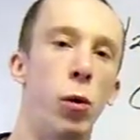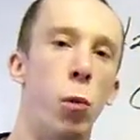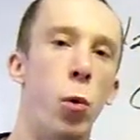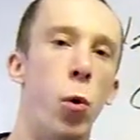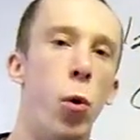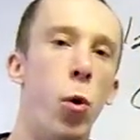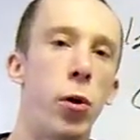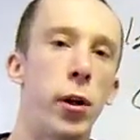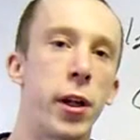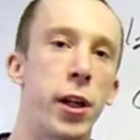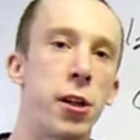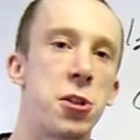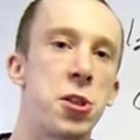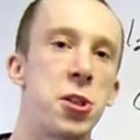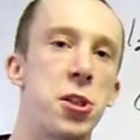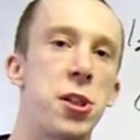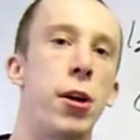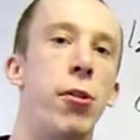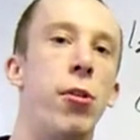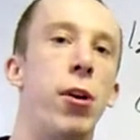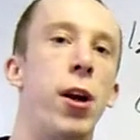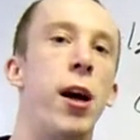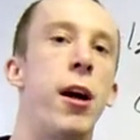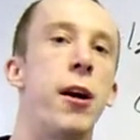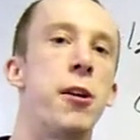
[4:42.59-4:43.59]
water
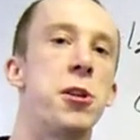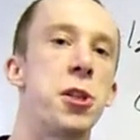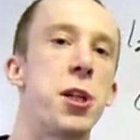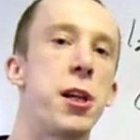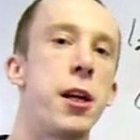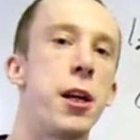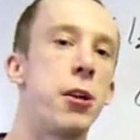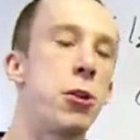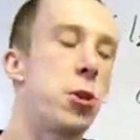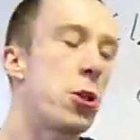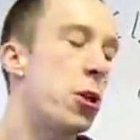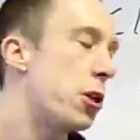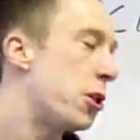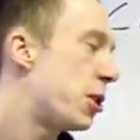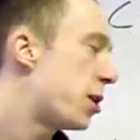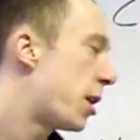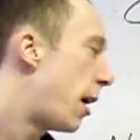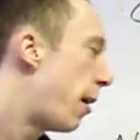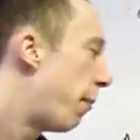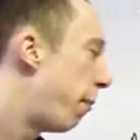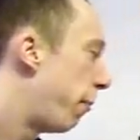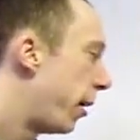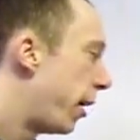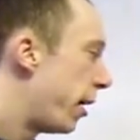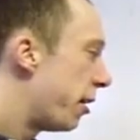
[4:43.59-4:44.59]
sterilization
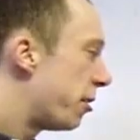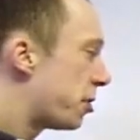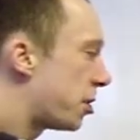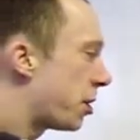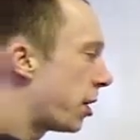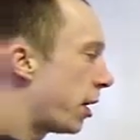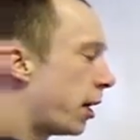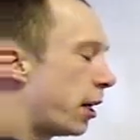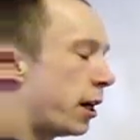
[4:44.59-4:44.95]
tablet,